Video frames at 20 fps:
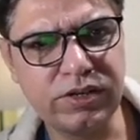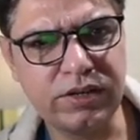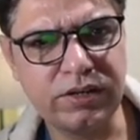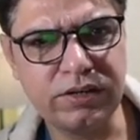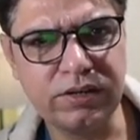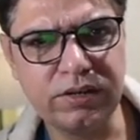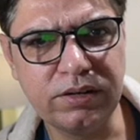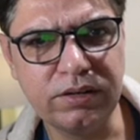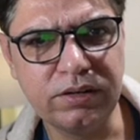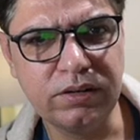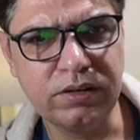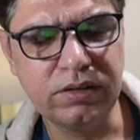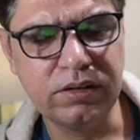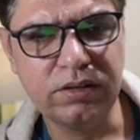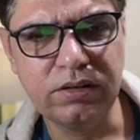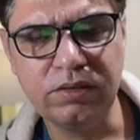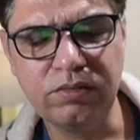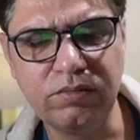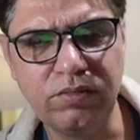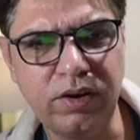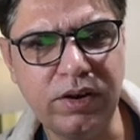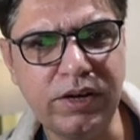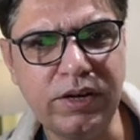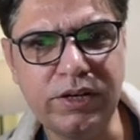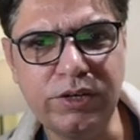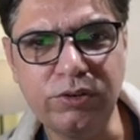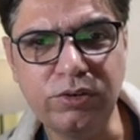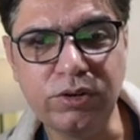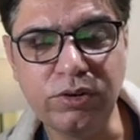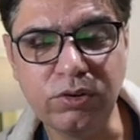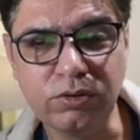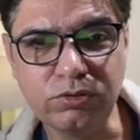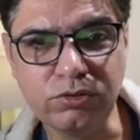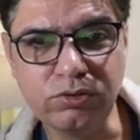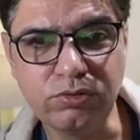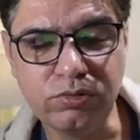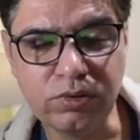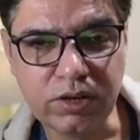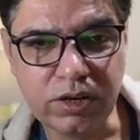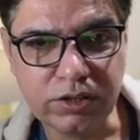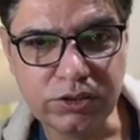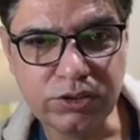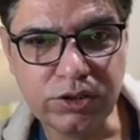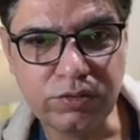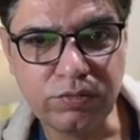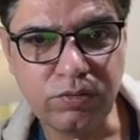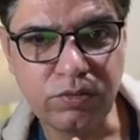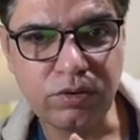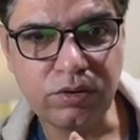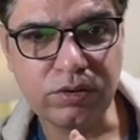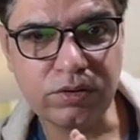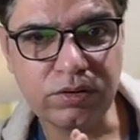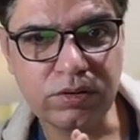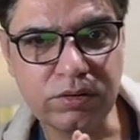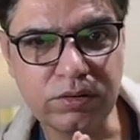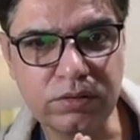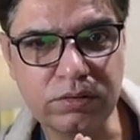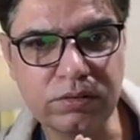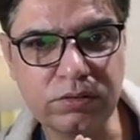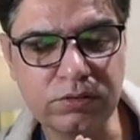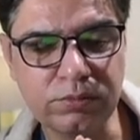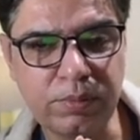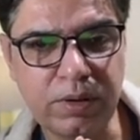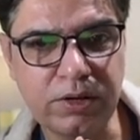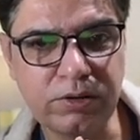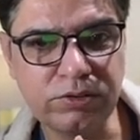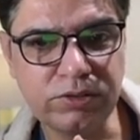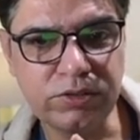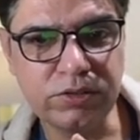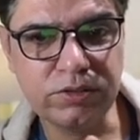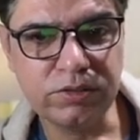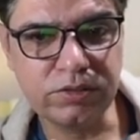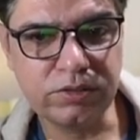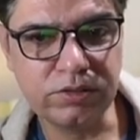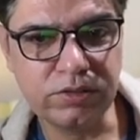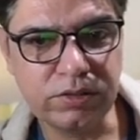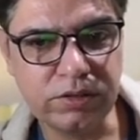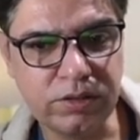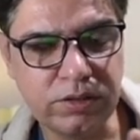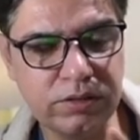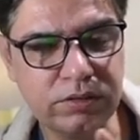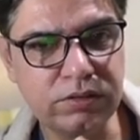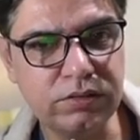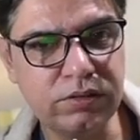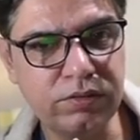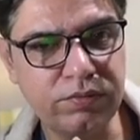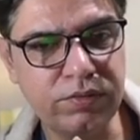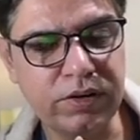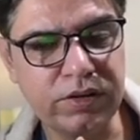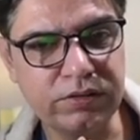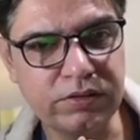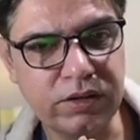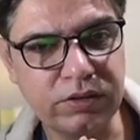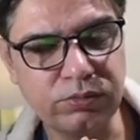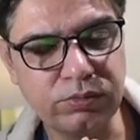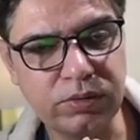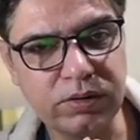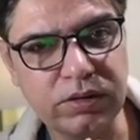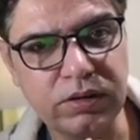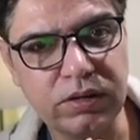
And finally, you can also do a culture for spirochetes in syphilis as well.